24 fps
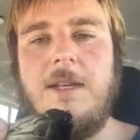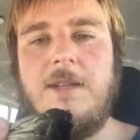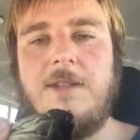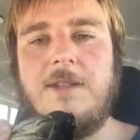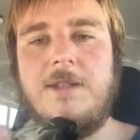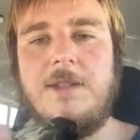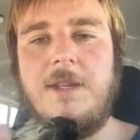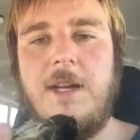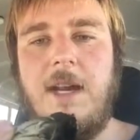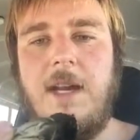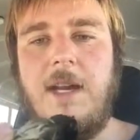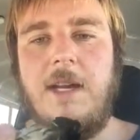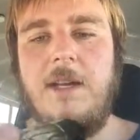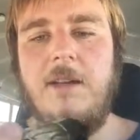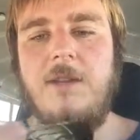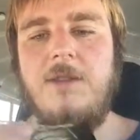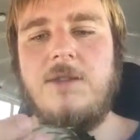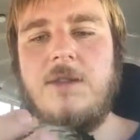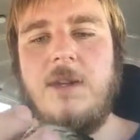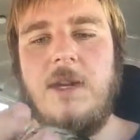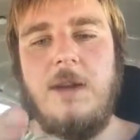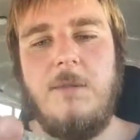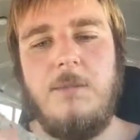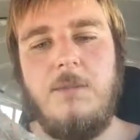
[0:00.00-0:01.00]

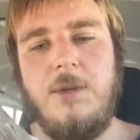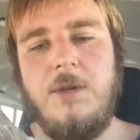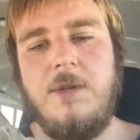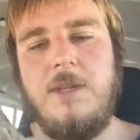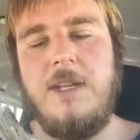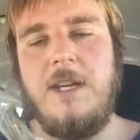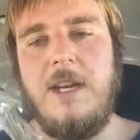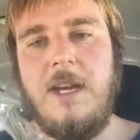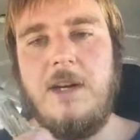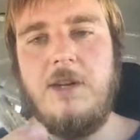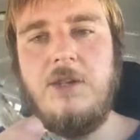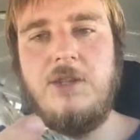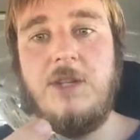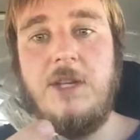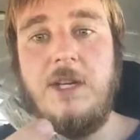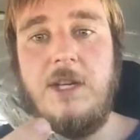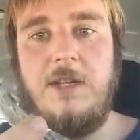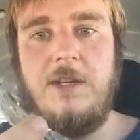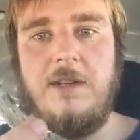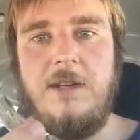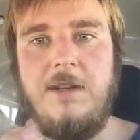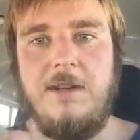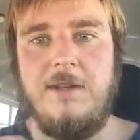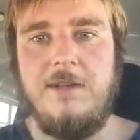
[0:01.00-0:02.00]
sage and put the energy
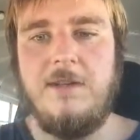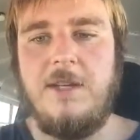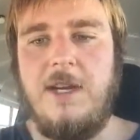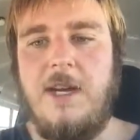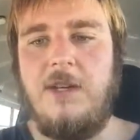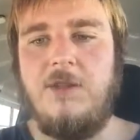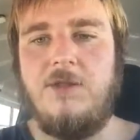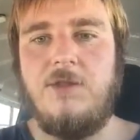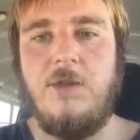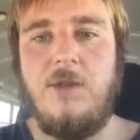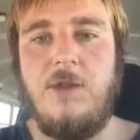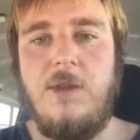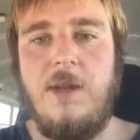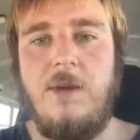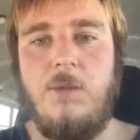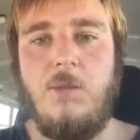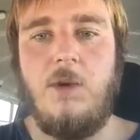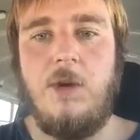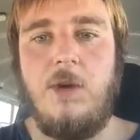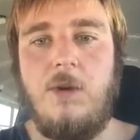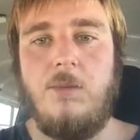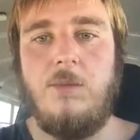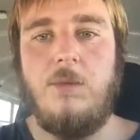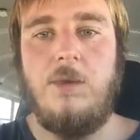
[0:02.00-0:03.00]
into the sage. So then
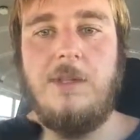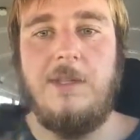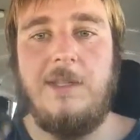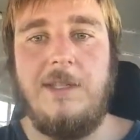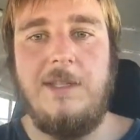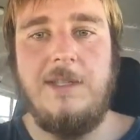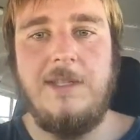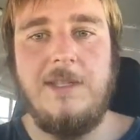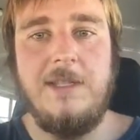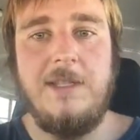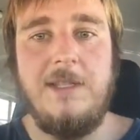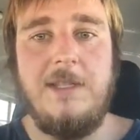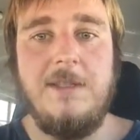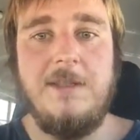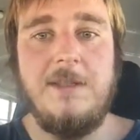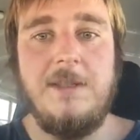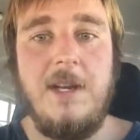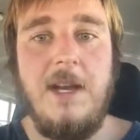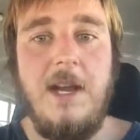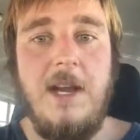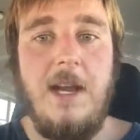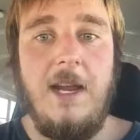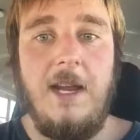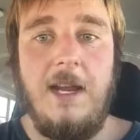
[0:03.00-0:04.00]
when it releases,
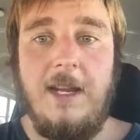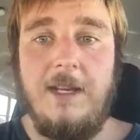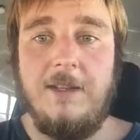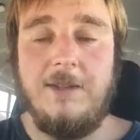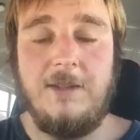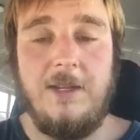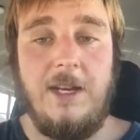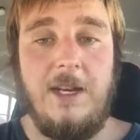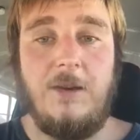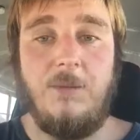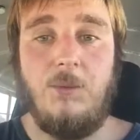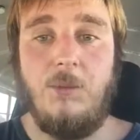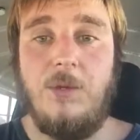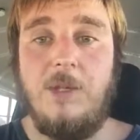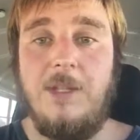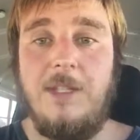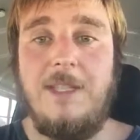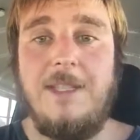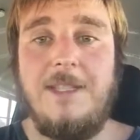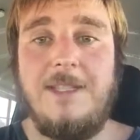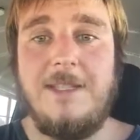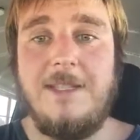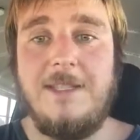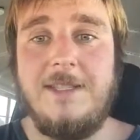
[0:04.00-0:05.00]
it's like it
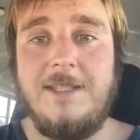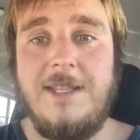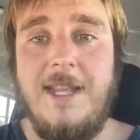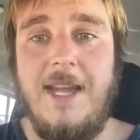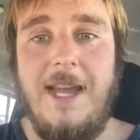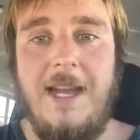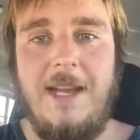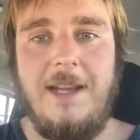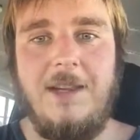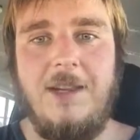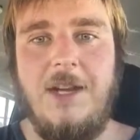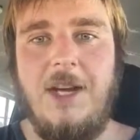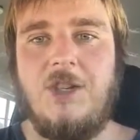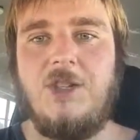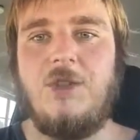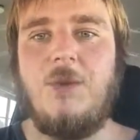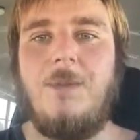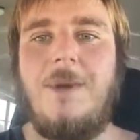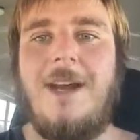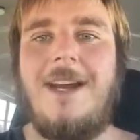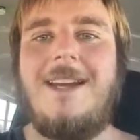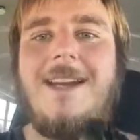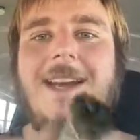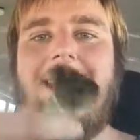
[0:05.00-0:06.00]
releases that
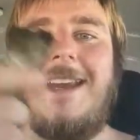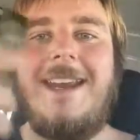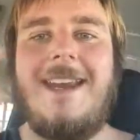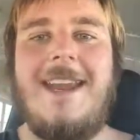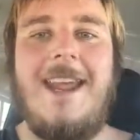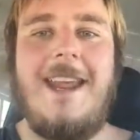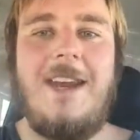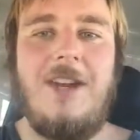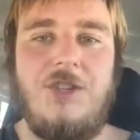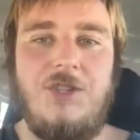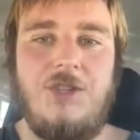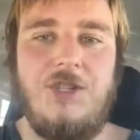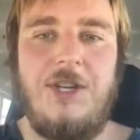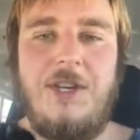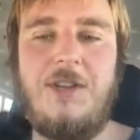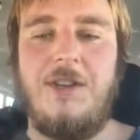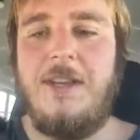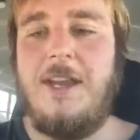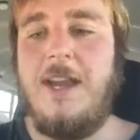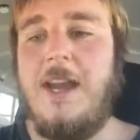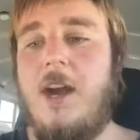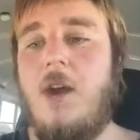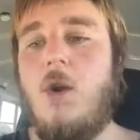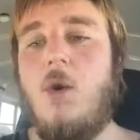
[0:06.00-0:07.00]
electromagnetic energy in
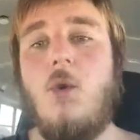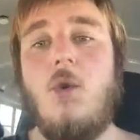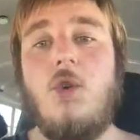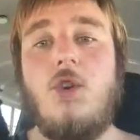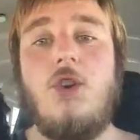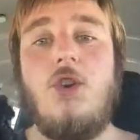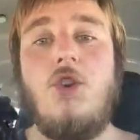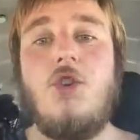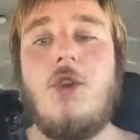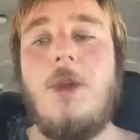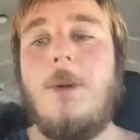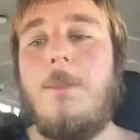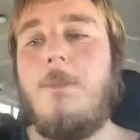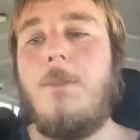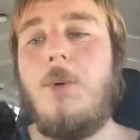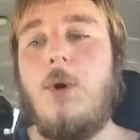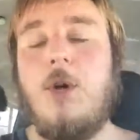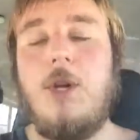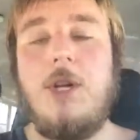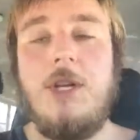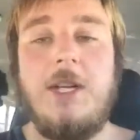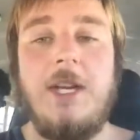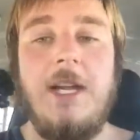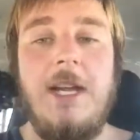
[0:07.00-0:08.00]
the air. Or you can
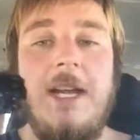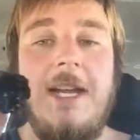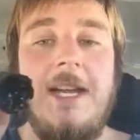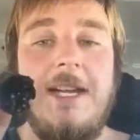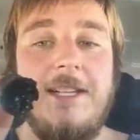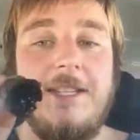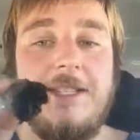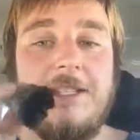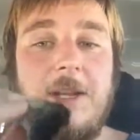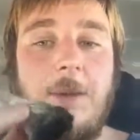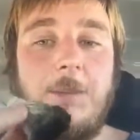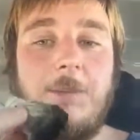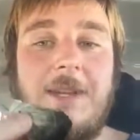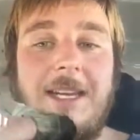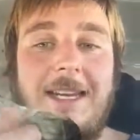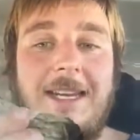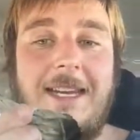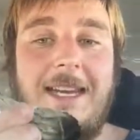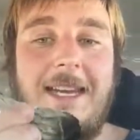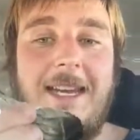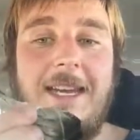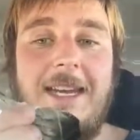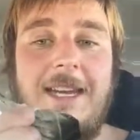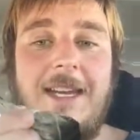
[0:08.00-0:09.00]
put
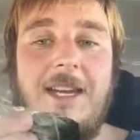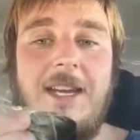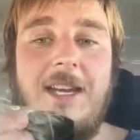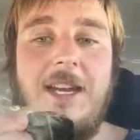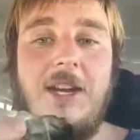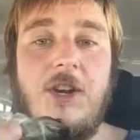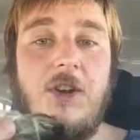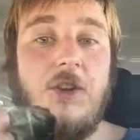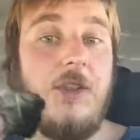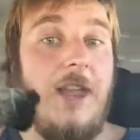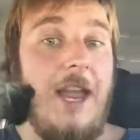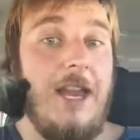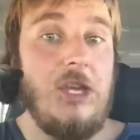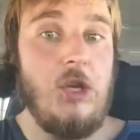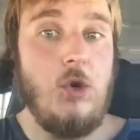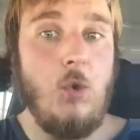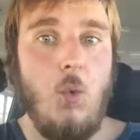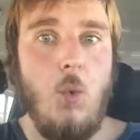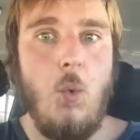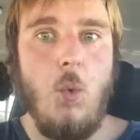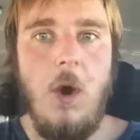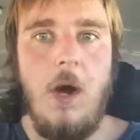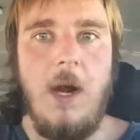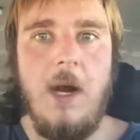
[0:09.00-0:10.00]
something into here that you
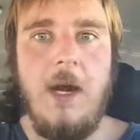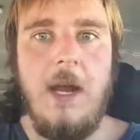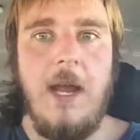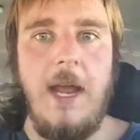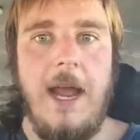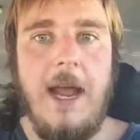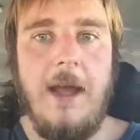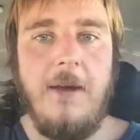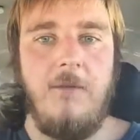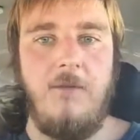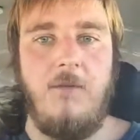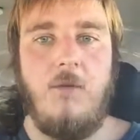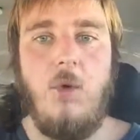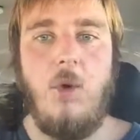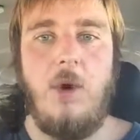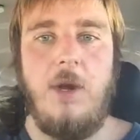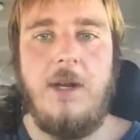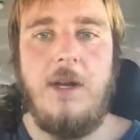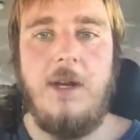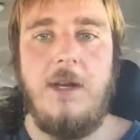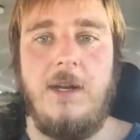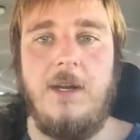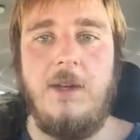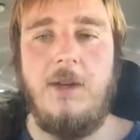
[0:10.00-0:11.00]
want to have
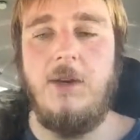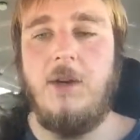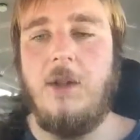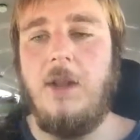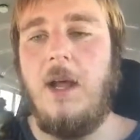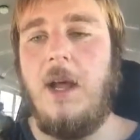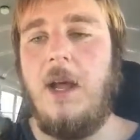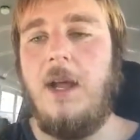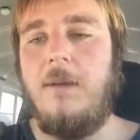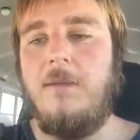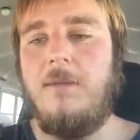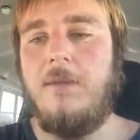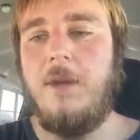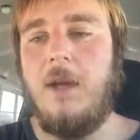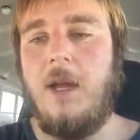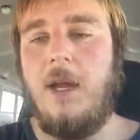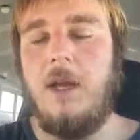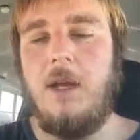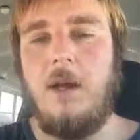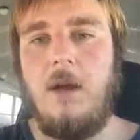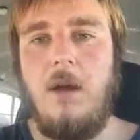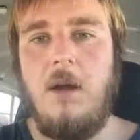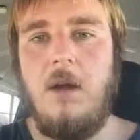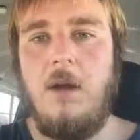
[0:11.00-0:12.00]
voided in your life,
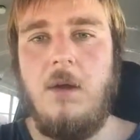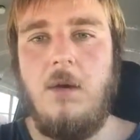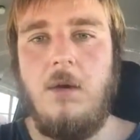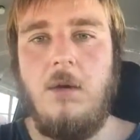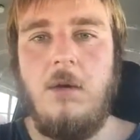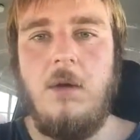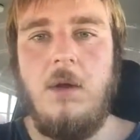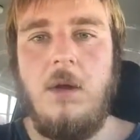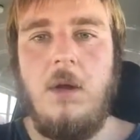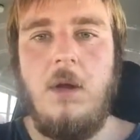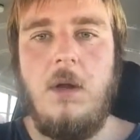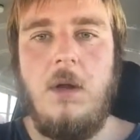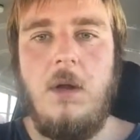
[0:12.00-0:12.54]
like, oh,